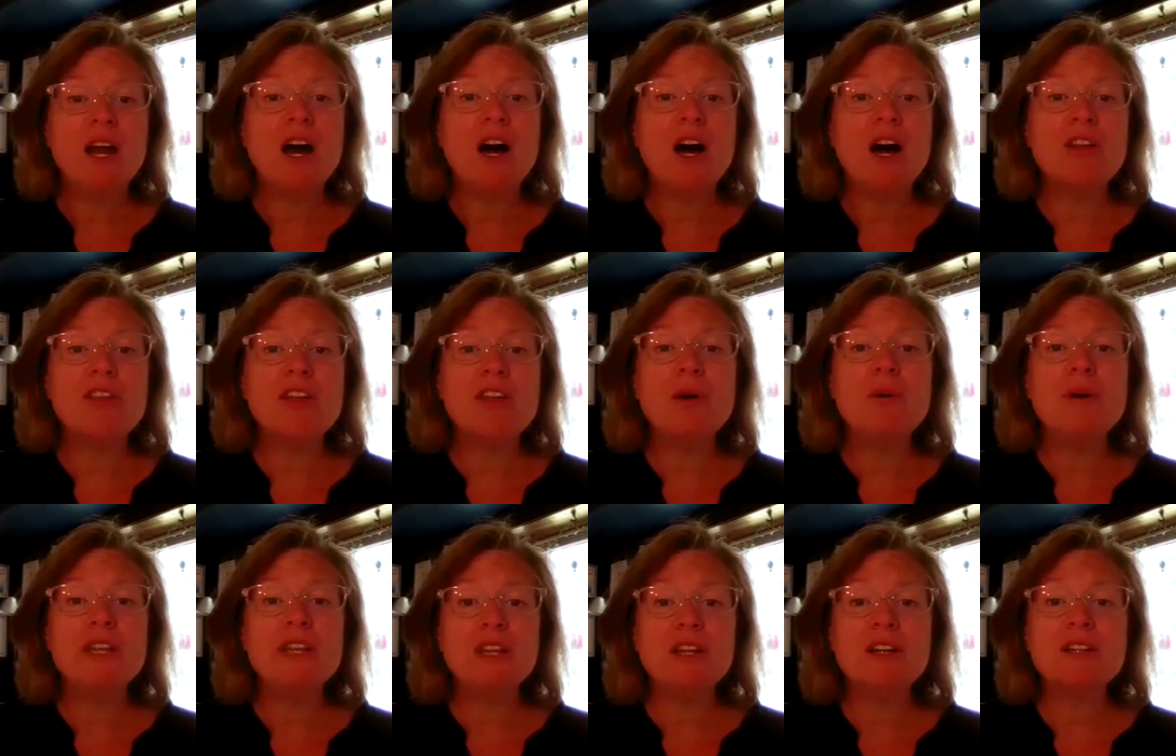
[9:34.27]

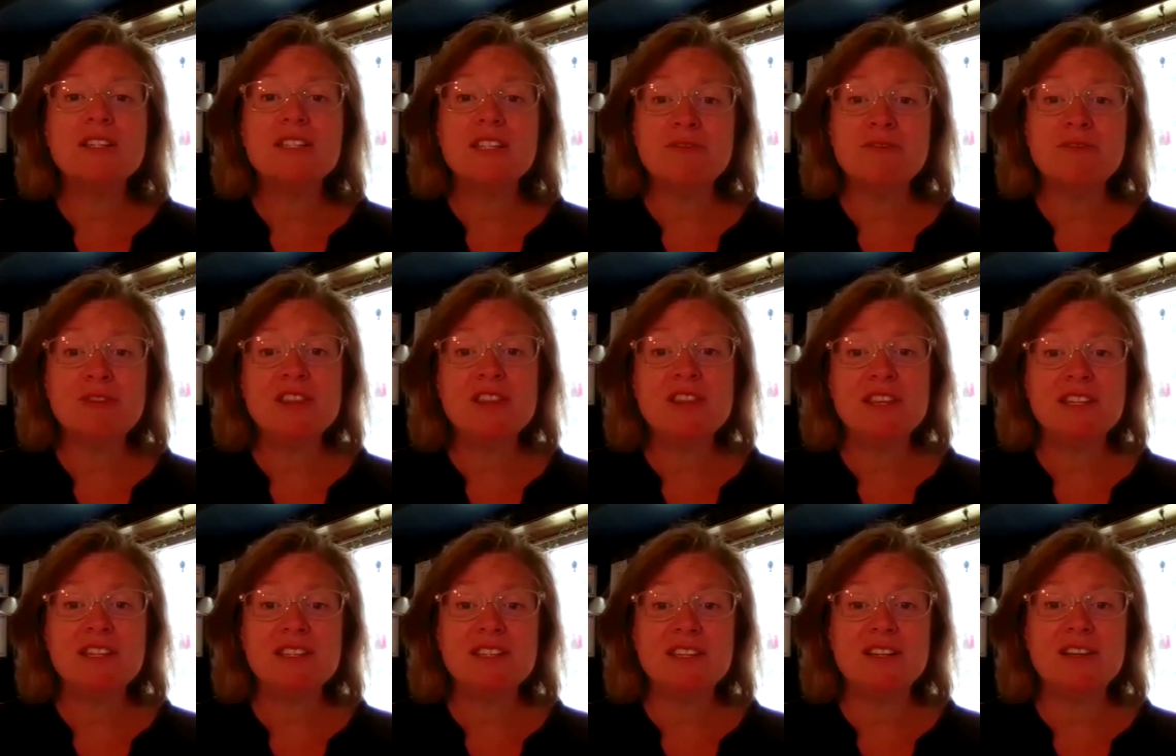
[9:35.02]
Although it looked different
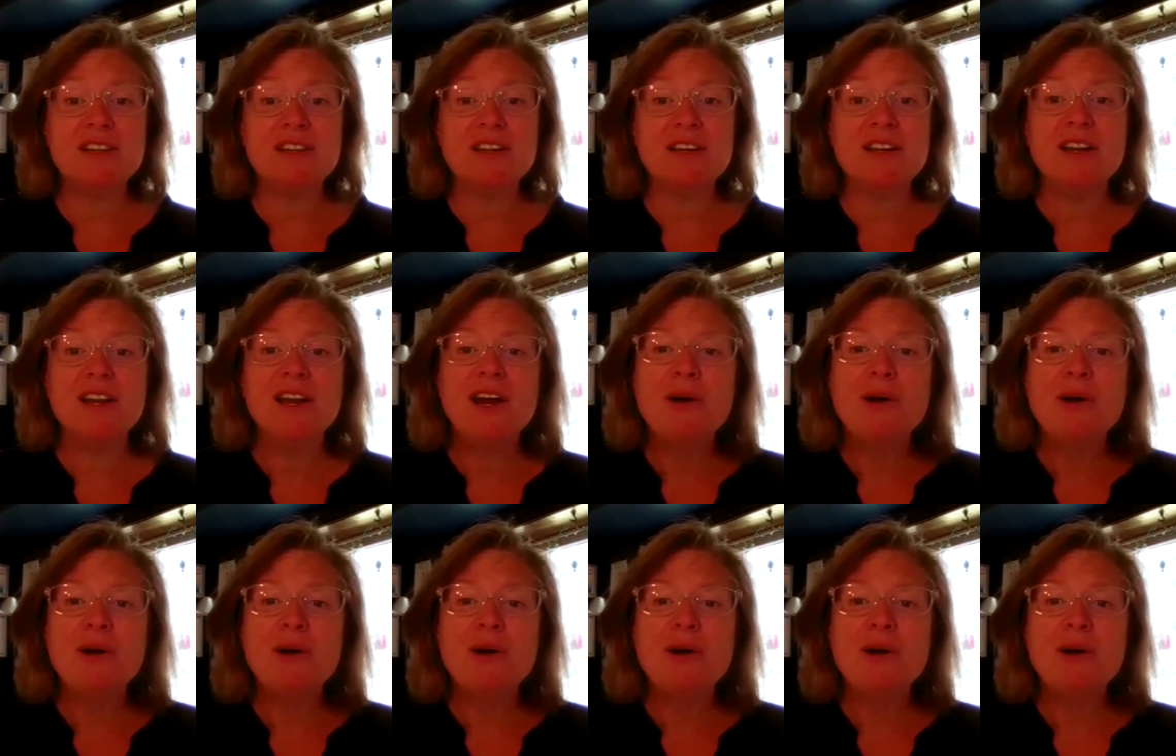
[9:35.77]
this year,